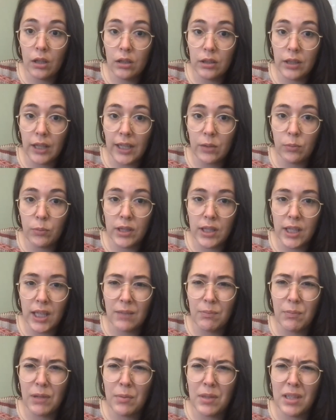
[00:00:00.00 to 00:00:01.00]
Yeah, and one thing,
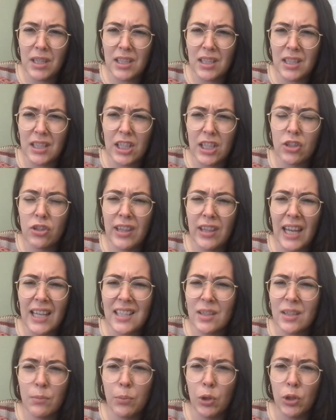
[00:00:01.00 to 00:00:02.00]
and maybe this is that
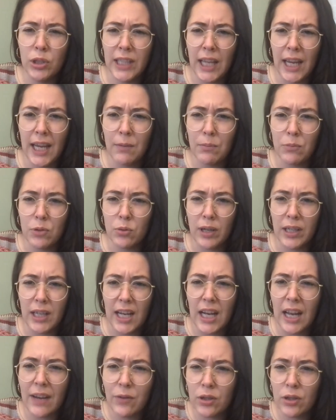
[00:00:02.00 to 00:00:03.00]
doesn't pull names, right?
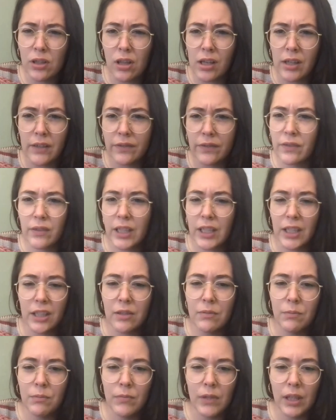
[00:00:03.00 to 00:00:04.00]
I've heard a lot of like,
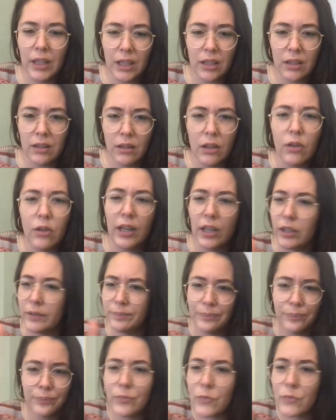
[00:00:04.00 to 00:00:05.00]
okay, good,
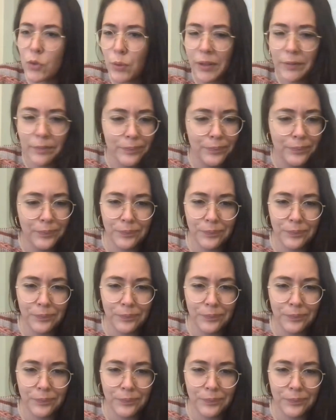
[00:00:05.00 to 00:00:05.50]
sweet.